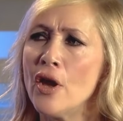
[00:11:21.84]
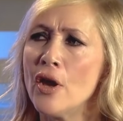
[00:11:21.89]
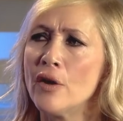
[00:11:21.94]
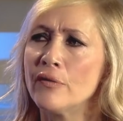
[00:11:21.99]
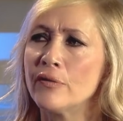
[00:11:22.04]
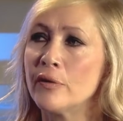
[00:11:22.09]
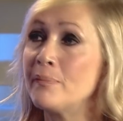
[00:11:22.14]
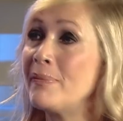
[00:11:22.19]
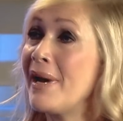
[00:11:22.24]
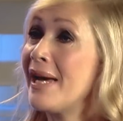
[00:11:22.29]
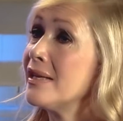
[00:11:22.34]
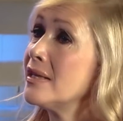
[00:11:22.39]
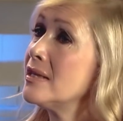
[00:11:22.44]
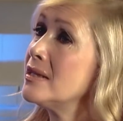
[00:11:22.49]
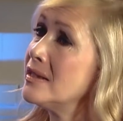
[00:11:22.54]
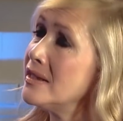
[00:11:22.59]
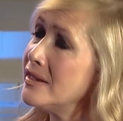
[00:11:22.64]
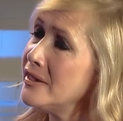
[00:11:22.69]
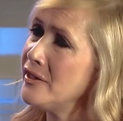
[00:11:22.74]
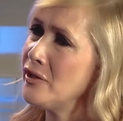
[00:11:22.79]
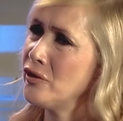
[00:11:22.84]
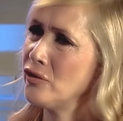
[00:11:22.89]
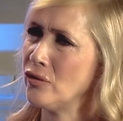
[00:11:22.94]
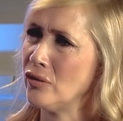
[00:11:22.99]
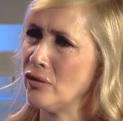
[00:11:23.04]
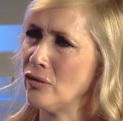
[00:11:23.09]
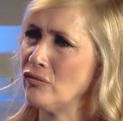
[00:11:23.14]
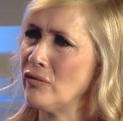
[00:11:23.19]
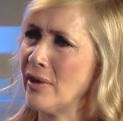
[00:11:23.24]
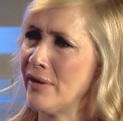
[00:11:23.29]
from Palestinian
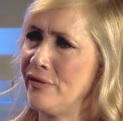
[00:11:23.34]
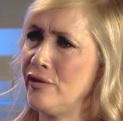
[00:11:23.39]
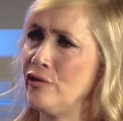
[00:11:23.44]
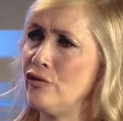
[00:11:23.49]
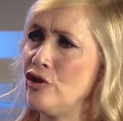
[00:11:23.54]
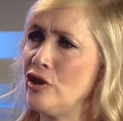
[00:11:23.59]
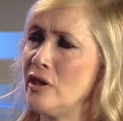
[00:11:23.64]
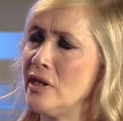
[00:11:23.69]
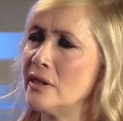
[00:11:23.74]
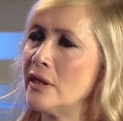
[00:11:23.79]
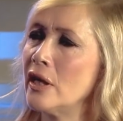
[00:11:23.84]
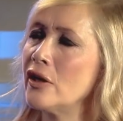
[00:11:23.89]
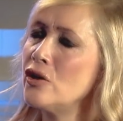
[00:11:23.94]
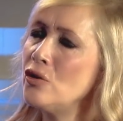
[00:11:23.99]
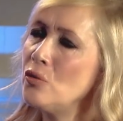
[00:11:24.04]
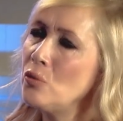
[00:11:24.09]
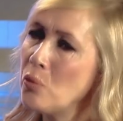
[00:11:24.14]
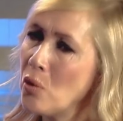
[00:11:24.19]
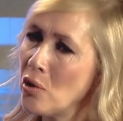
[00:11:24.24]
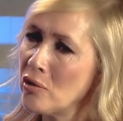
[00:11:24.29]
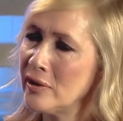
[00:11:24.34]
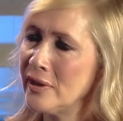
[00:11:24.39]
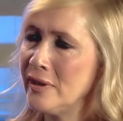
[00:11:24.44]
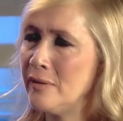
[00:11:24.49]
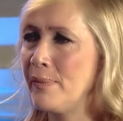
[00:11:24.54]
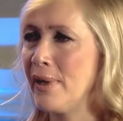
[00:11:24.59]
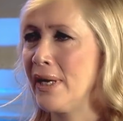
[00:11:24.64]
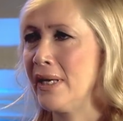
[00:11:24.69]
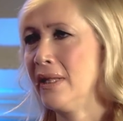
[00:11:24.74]
refugees. Are you worried by